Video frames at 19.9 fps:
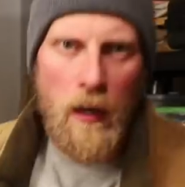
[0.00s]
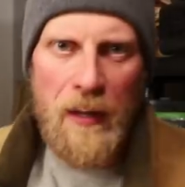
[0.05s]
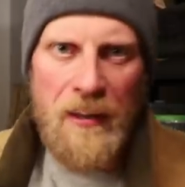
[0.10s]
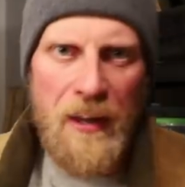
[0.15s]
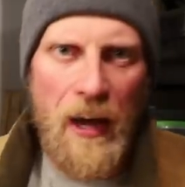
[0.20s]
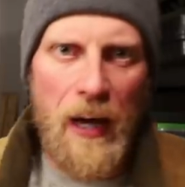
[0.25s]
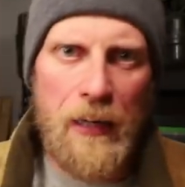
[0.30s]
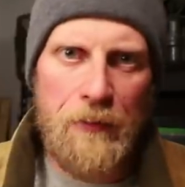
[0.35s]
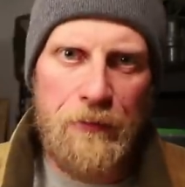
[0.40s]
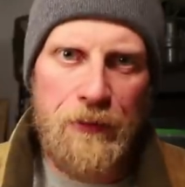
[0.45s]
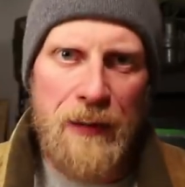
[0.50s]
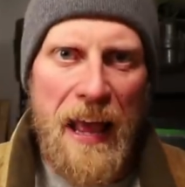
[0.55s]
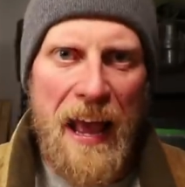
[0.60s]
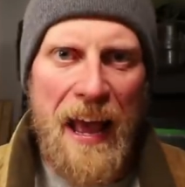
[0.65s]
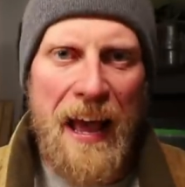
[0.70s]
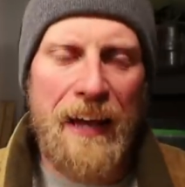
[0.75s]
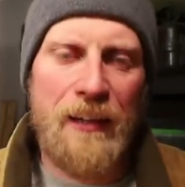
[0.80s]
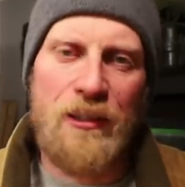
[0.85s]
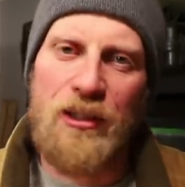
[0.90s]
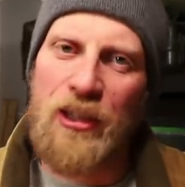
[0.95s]
A knife, an
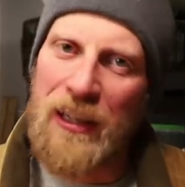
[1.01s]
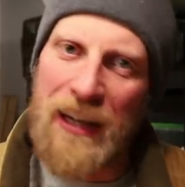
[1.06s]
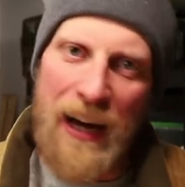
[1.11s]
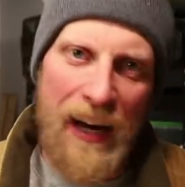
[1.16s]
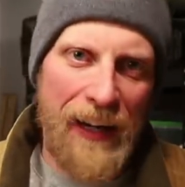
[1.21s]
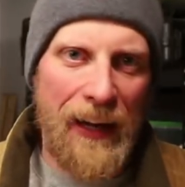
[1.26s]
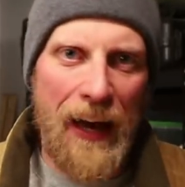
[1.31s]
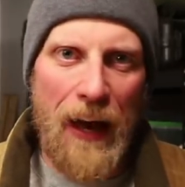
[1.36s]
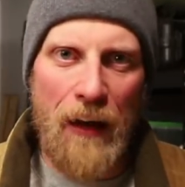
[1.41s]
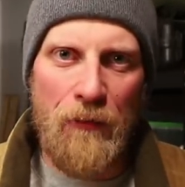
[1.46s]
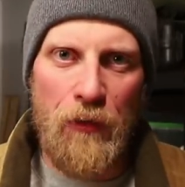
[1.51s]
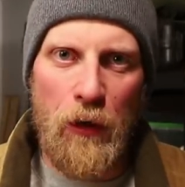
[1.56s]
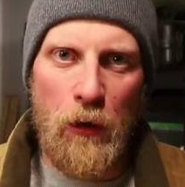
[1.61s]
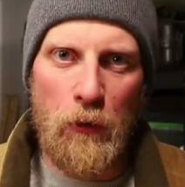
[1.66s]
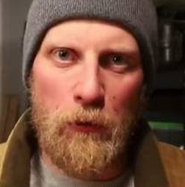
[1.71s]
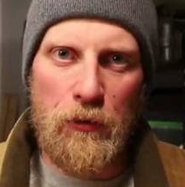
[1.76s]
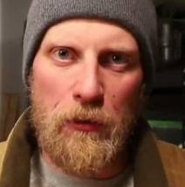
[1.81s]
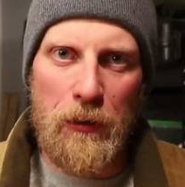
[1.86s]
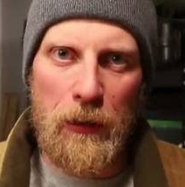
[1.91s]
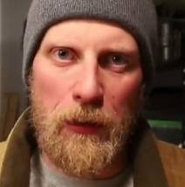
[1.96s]
axe, you gotta have
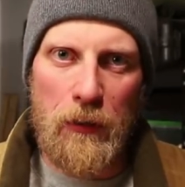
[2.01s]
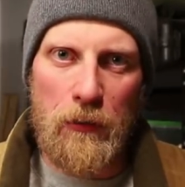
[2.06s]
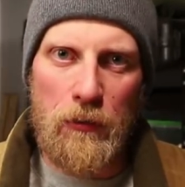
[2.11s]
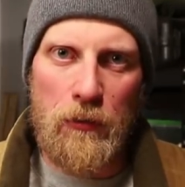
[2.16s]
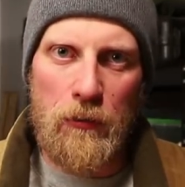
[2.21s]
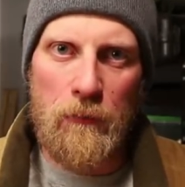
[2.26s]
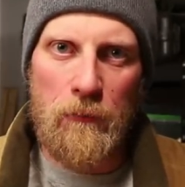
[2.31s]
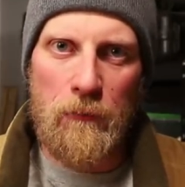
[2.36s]
those things.